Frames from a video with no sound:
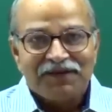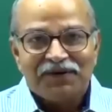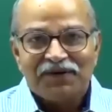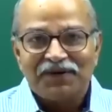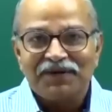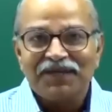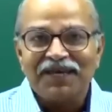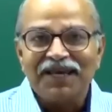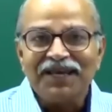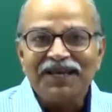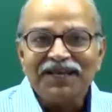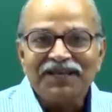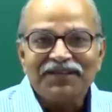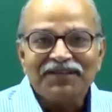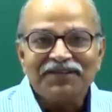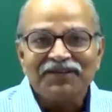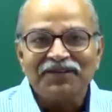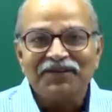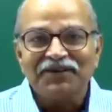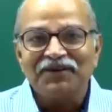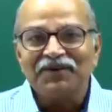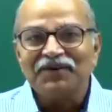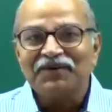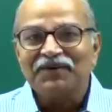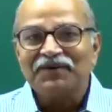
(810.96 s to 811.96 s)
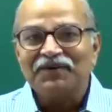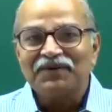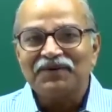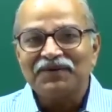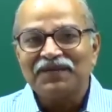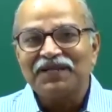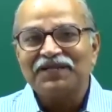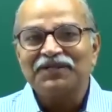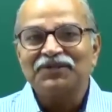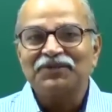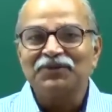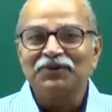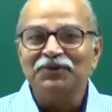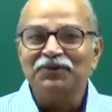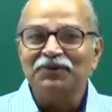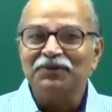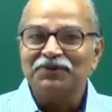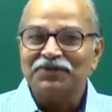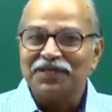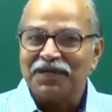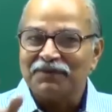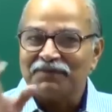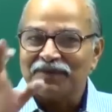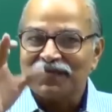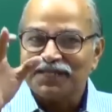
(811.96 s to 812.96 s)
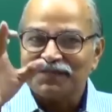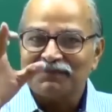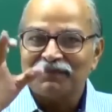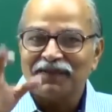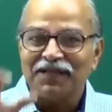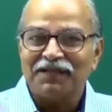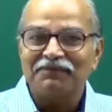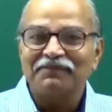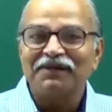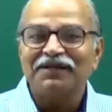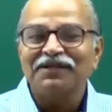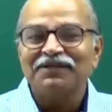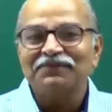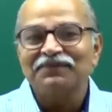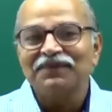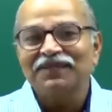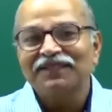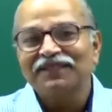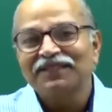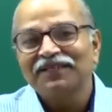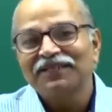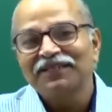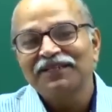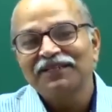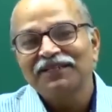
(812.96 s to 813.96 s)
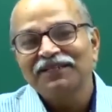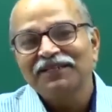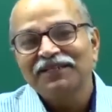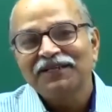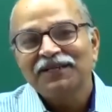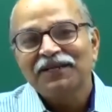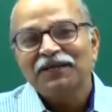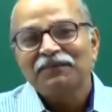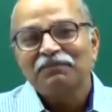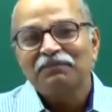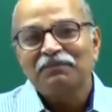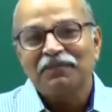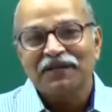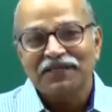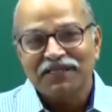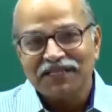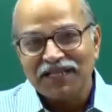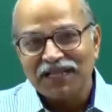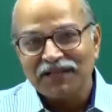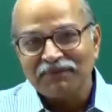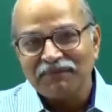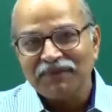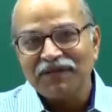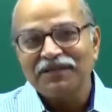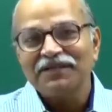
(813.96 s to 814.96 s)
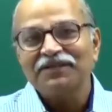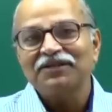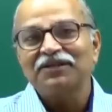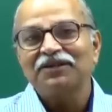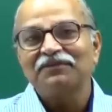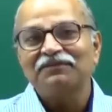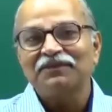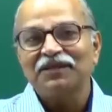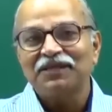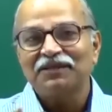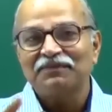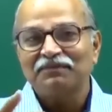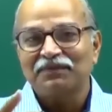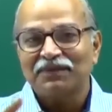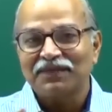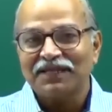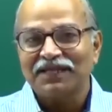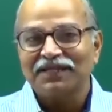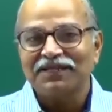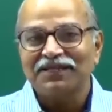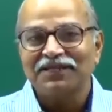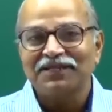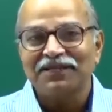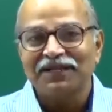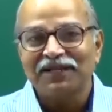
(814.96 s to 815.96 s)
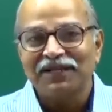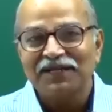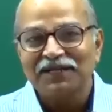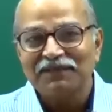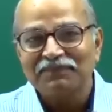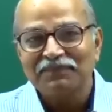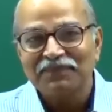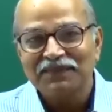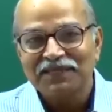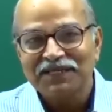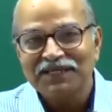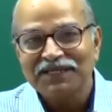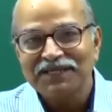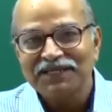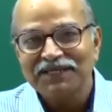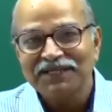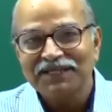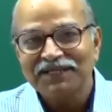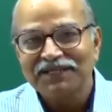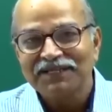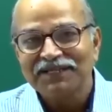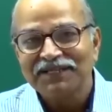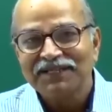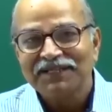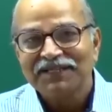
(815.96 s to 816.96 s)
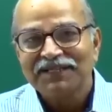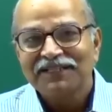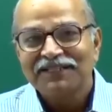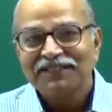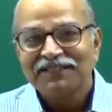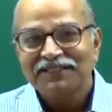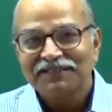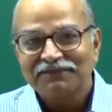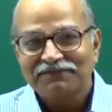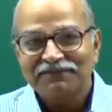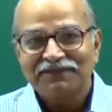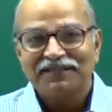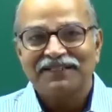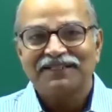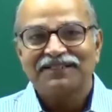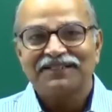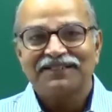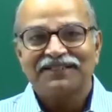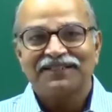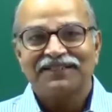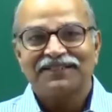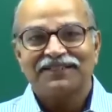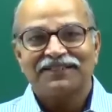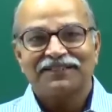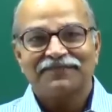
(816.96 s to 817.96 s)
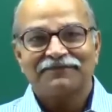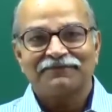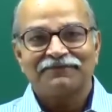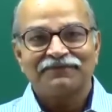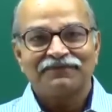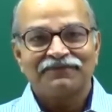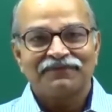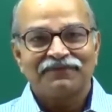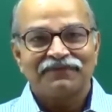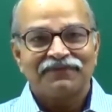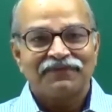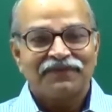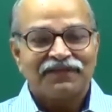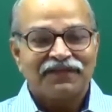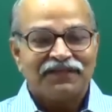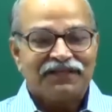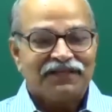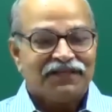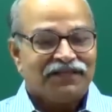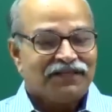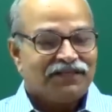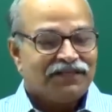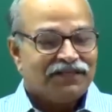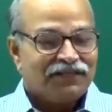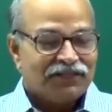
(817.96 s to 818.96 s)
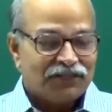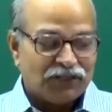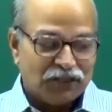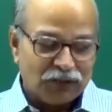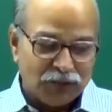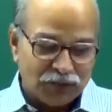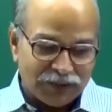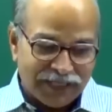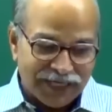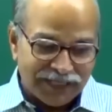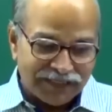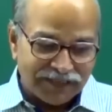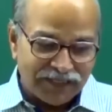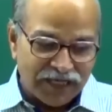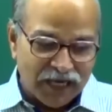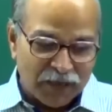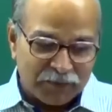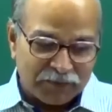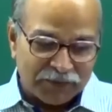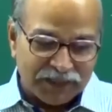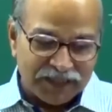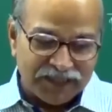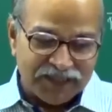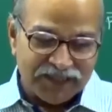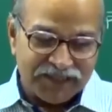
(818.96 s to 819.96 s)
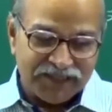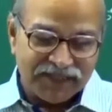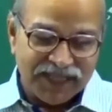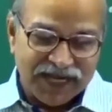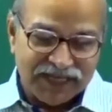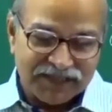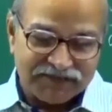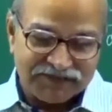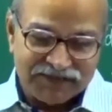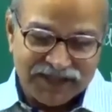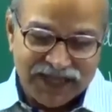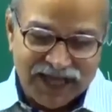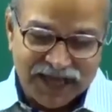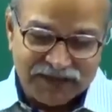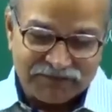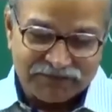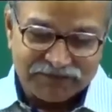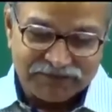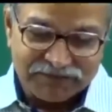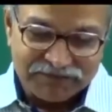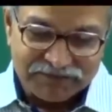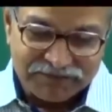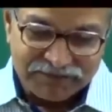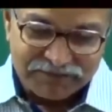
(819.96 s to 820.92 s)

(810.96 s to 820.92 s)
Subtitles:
Okay, so let us do some experiment with measurement of this potential and potential differences. So, look at the apparatus that we have.